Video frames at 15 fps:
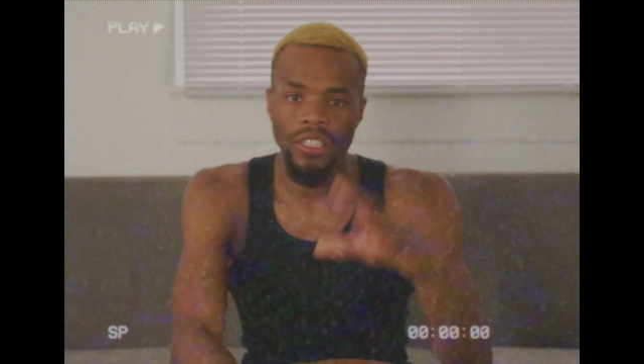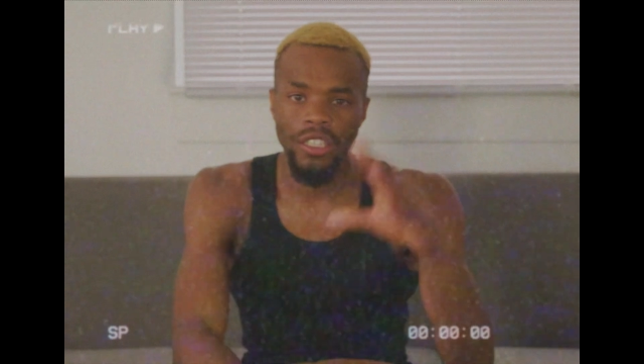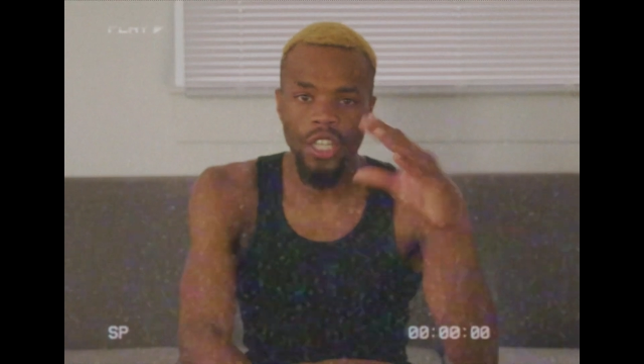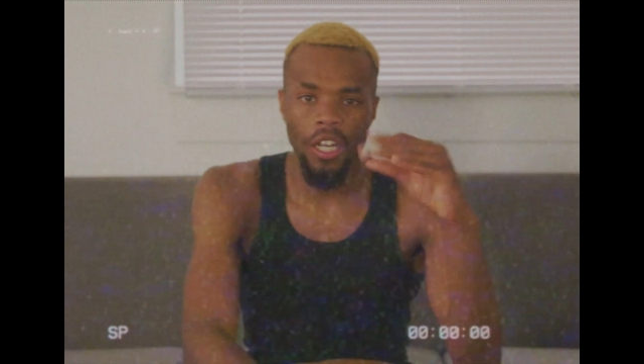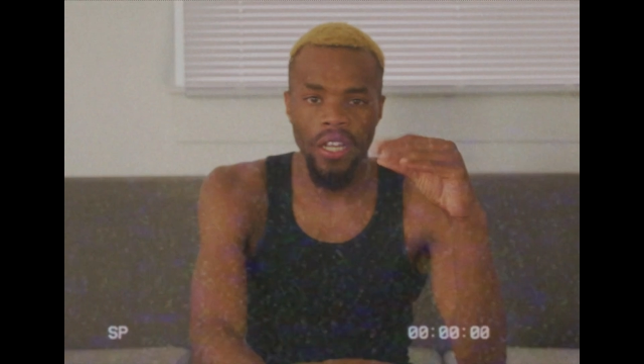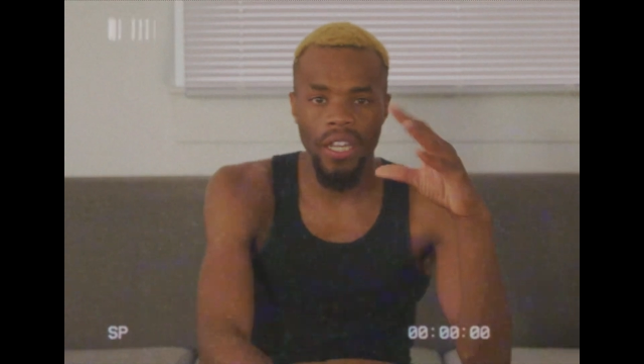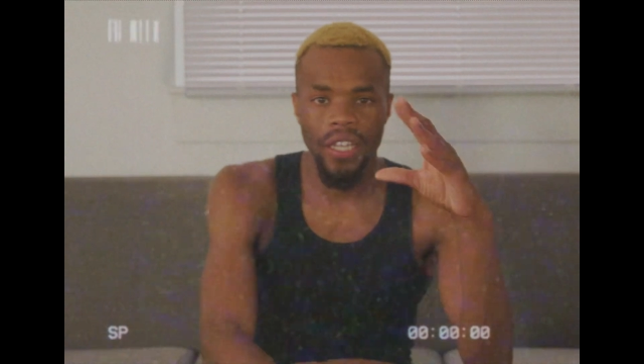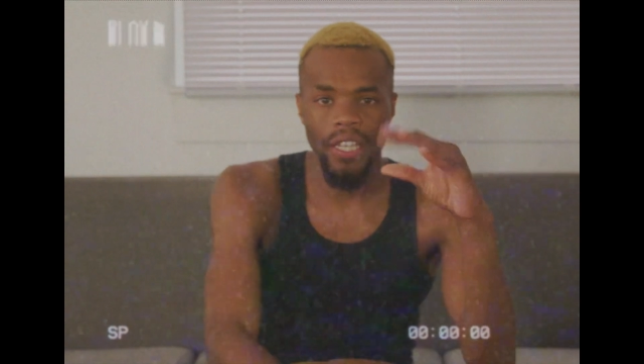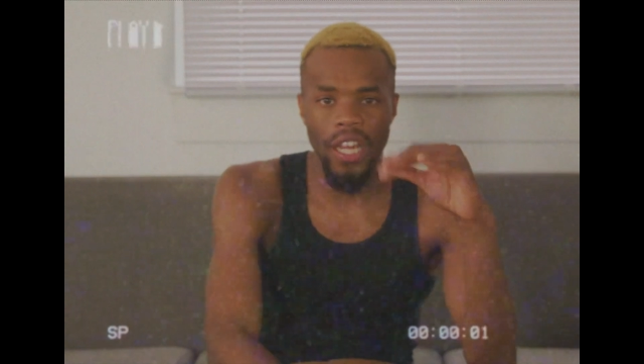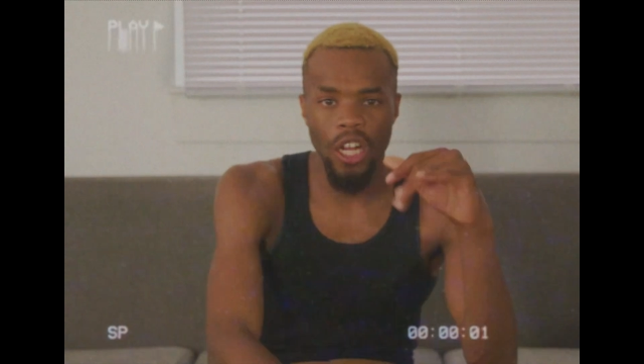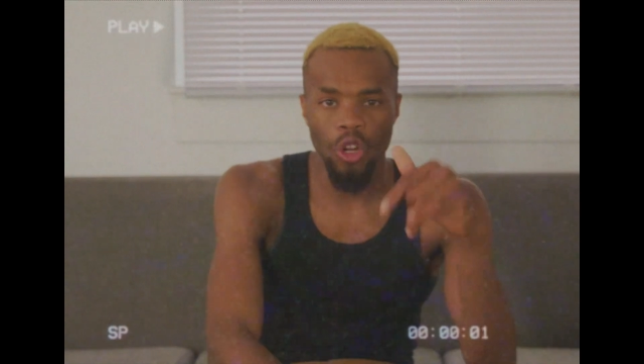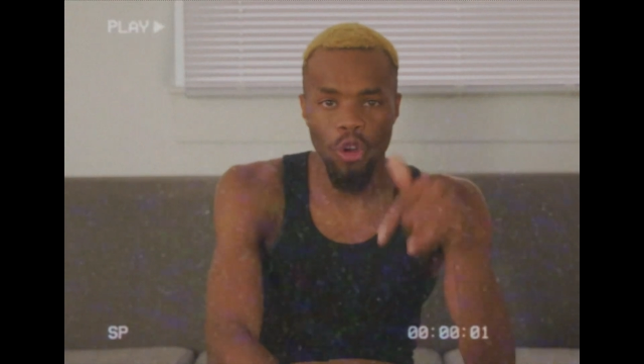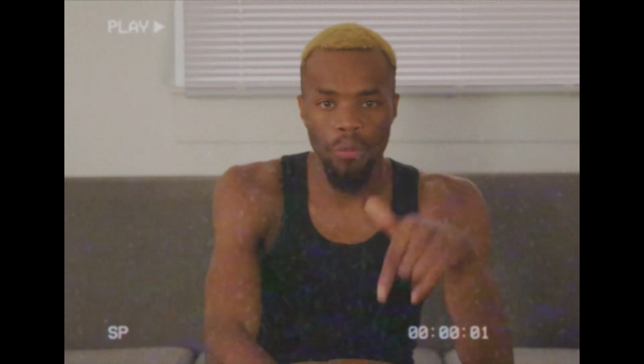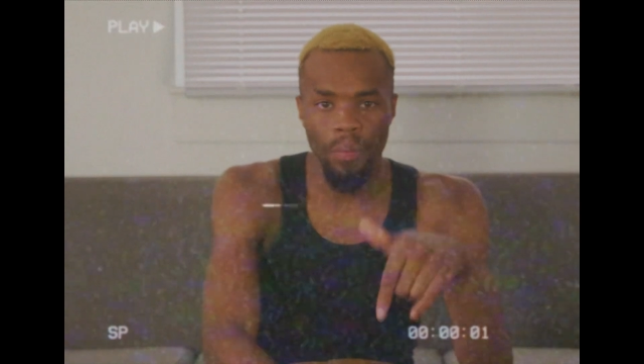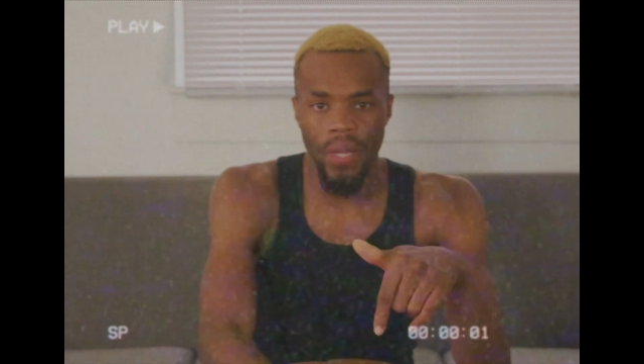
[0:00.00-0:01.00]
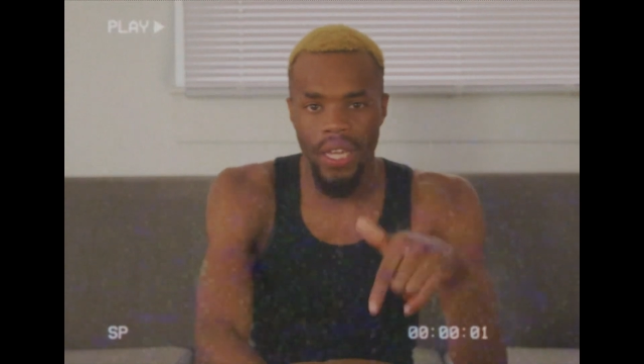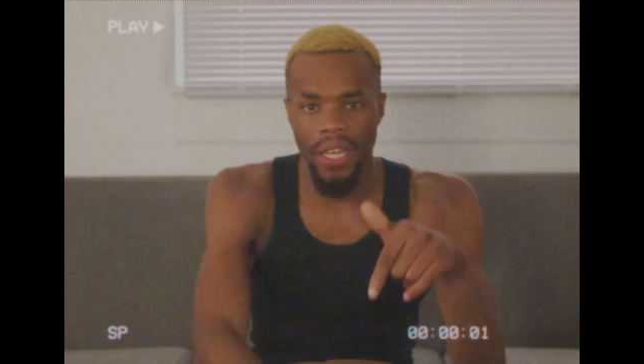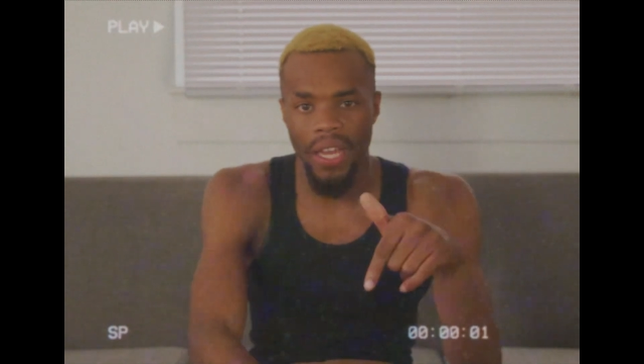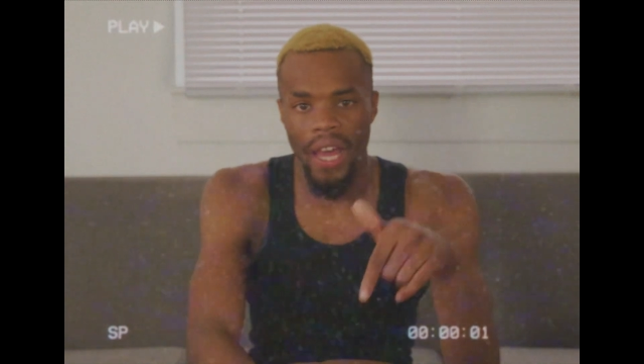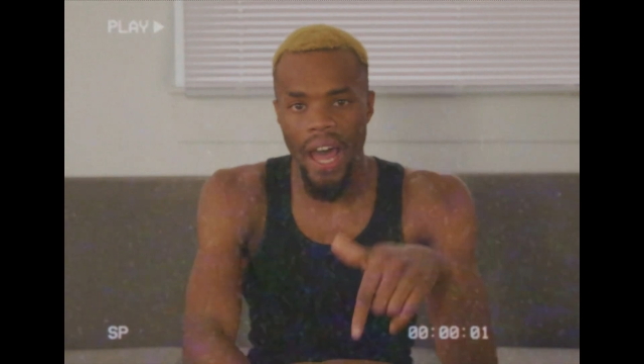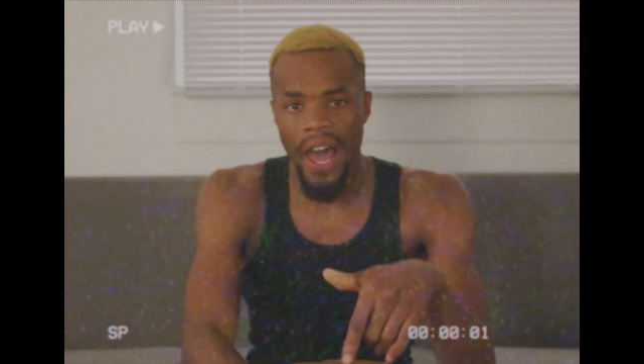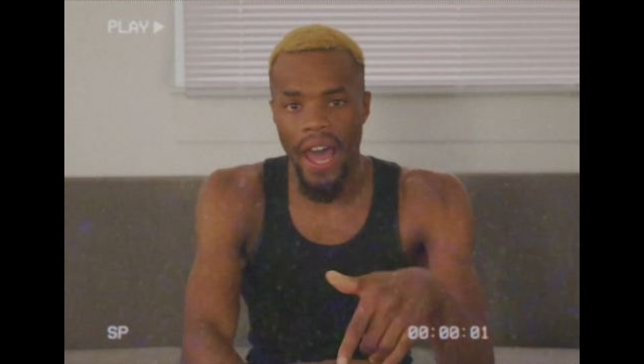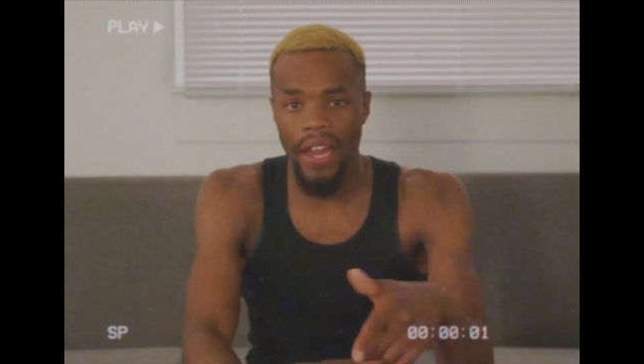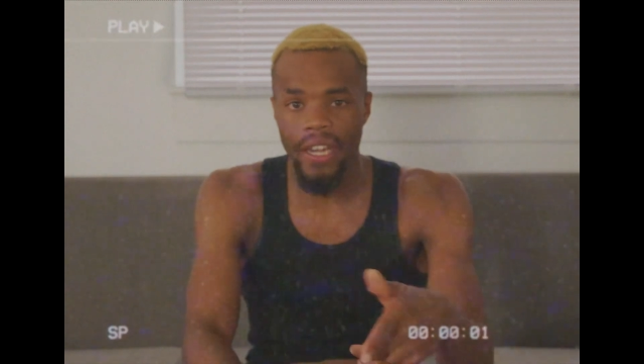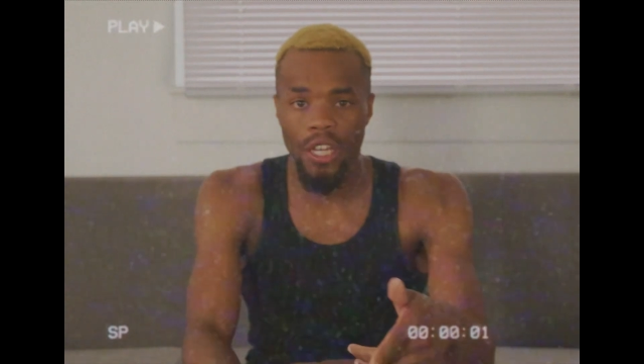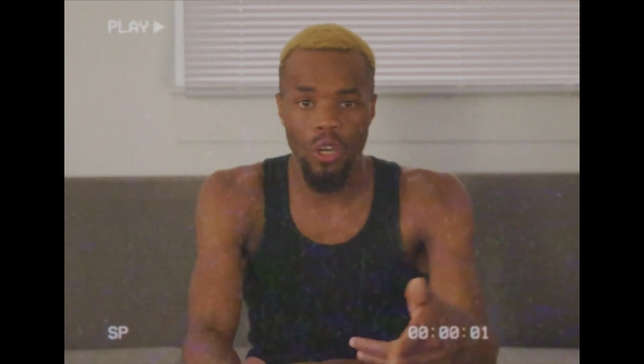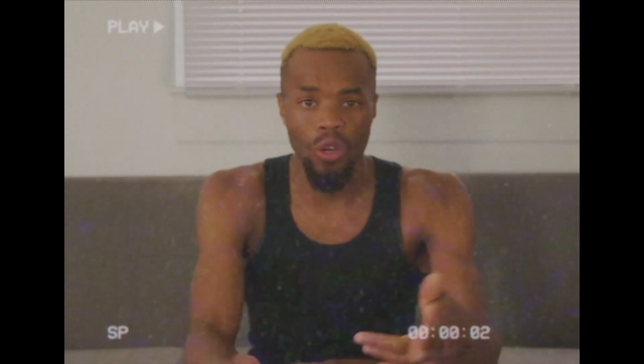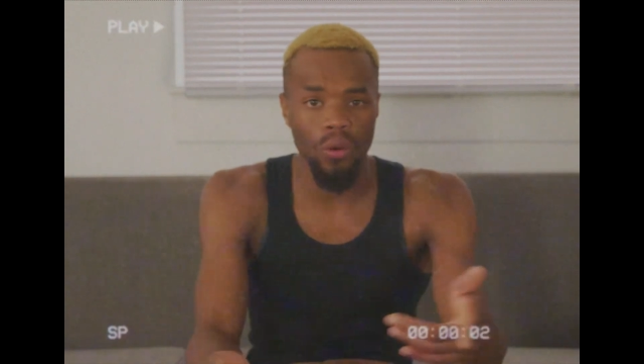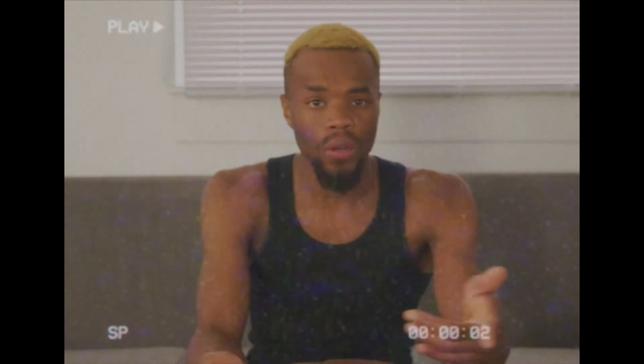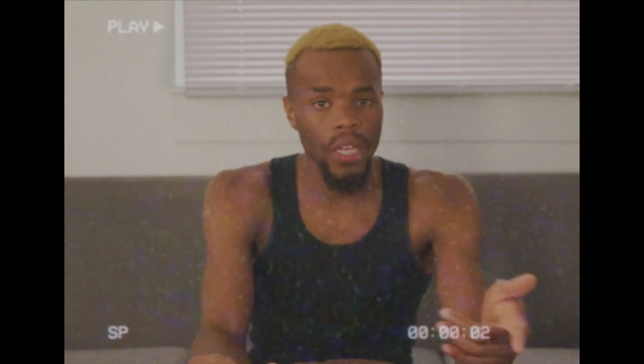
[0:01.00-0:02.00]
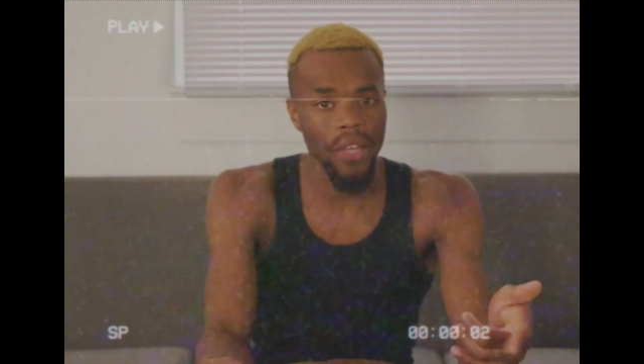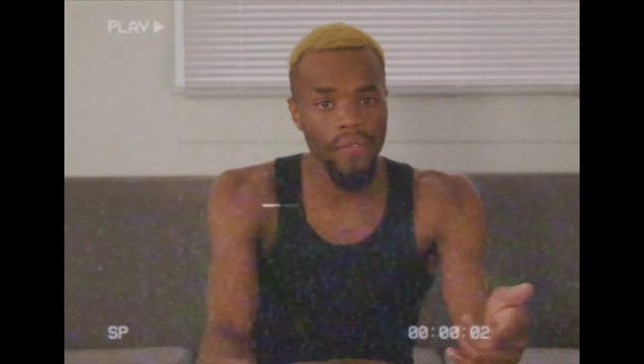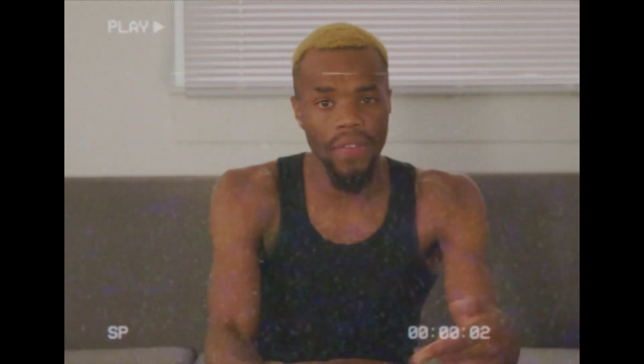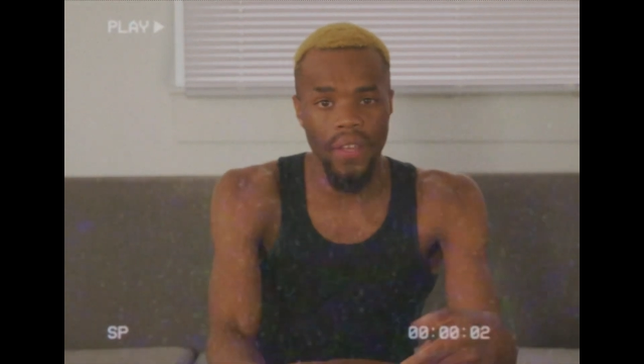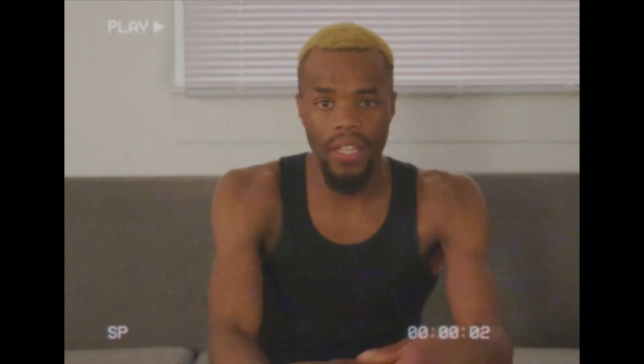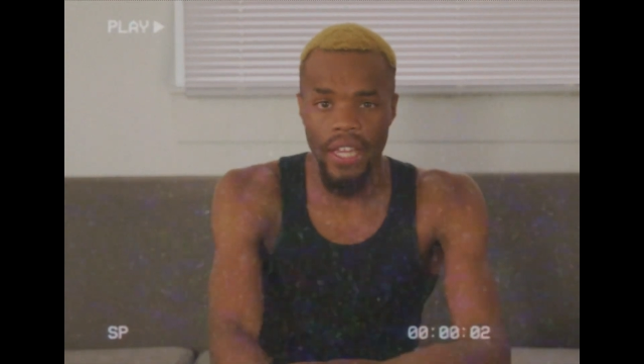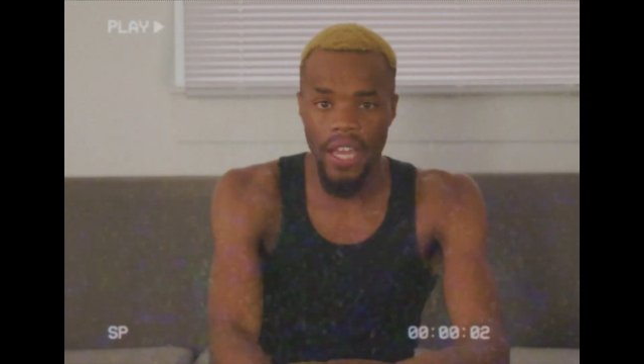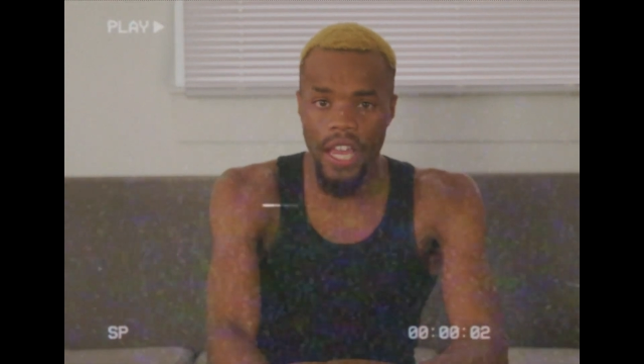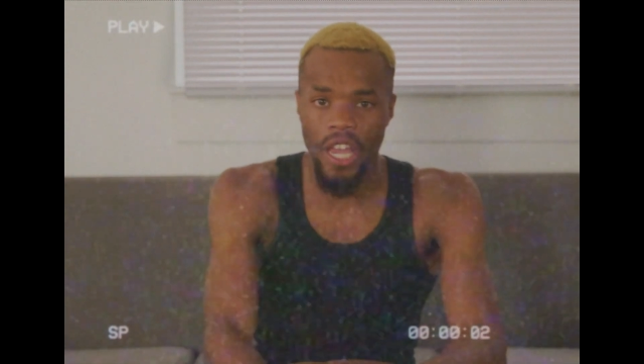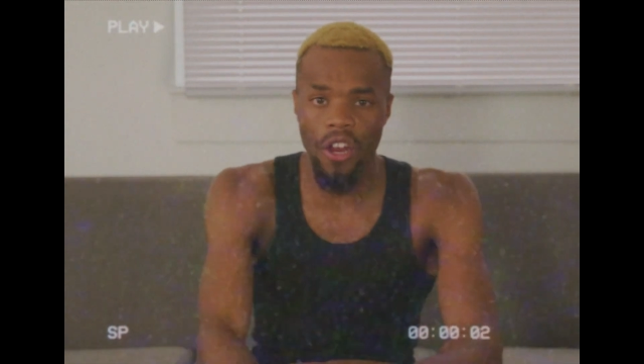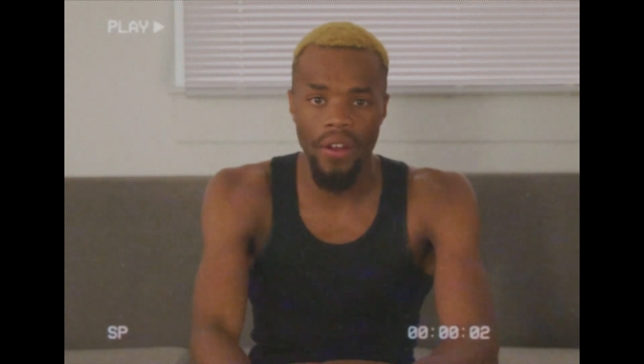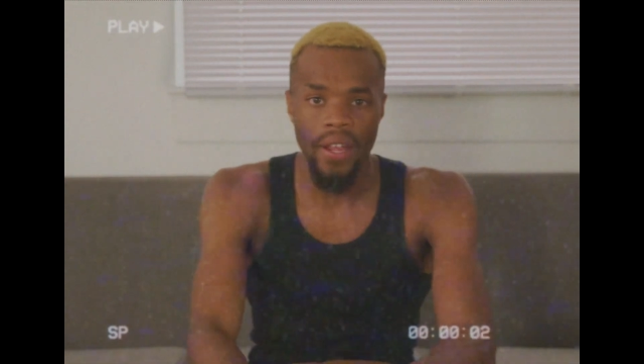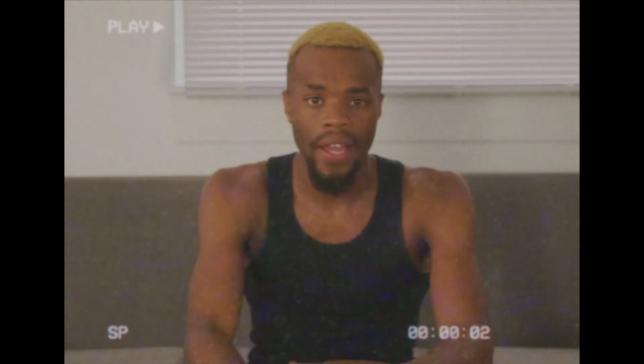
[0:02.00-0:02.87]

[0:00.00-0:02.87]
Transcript: Talking down on me, I don't even care.